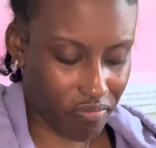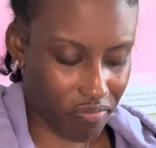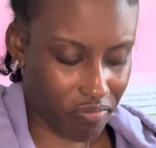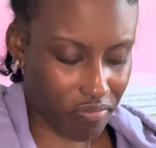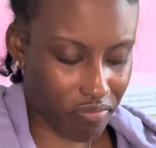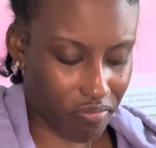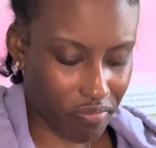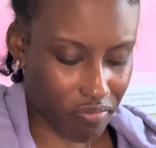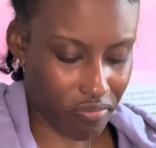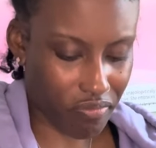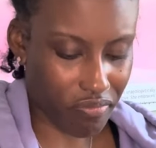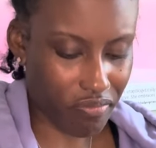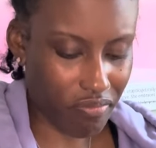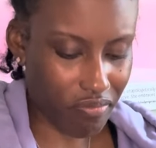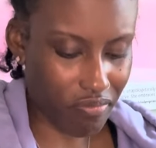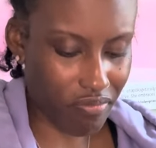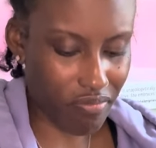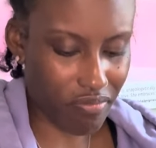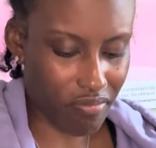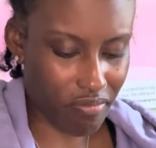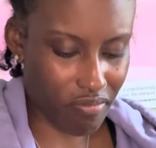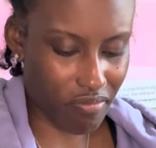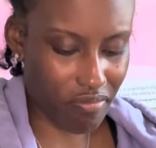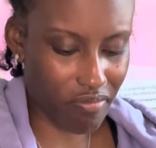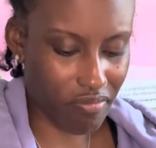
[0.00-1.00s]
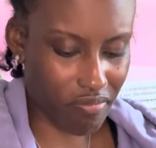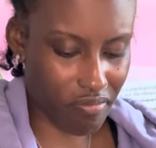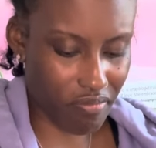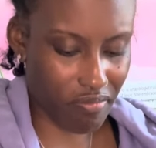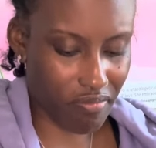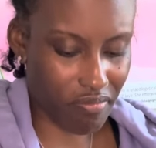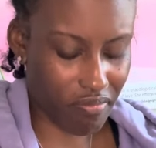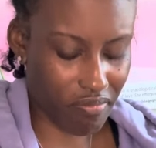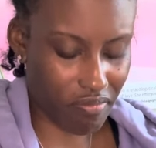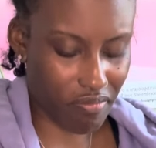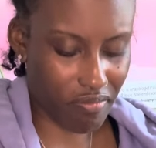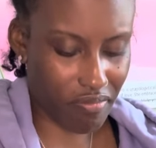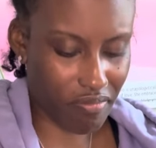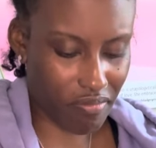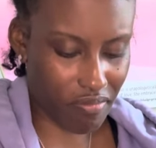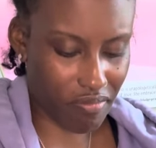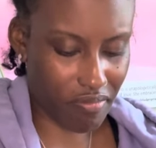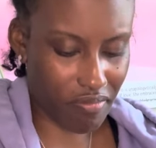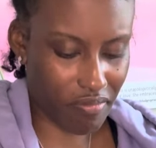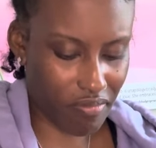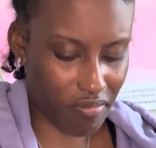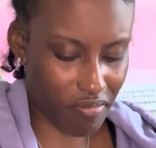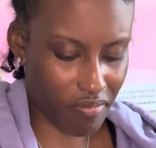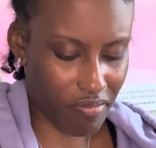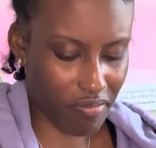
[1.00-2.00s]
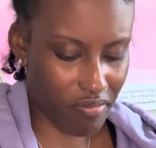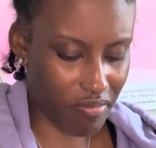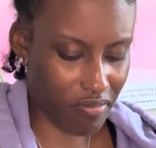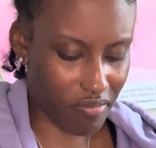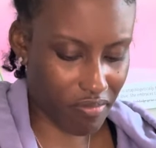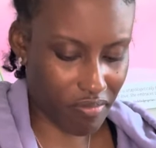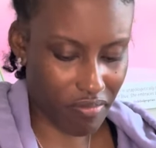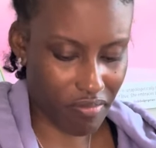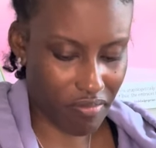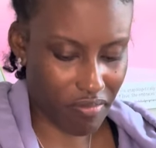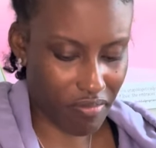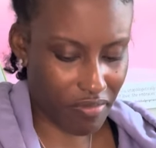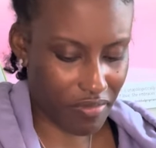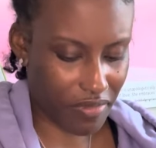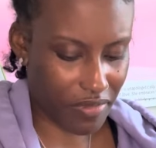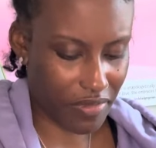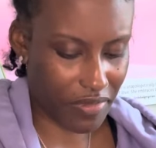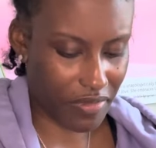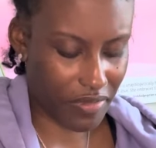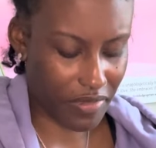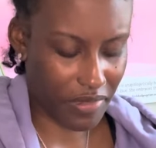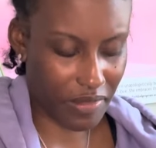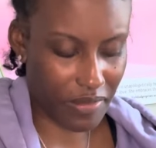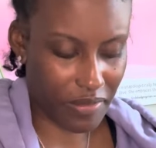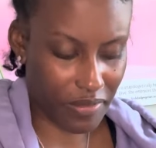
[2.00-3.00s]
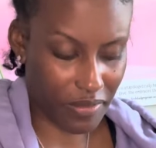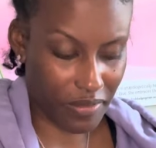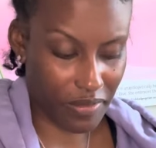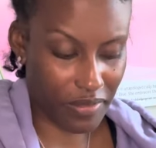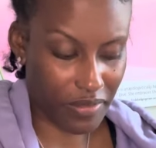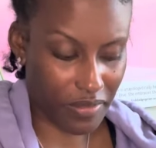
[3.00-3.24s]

Nothing is said.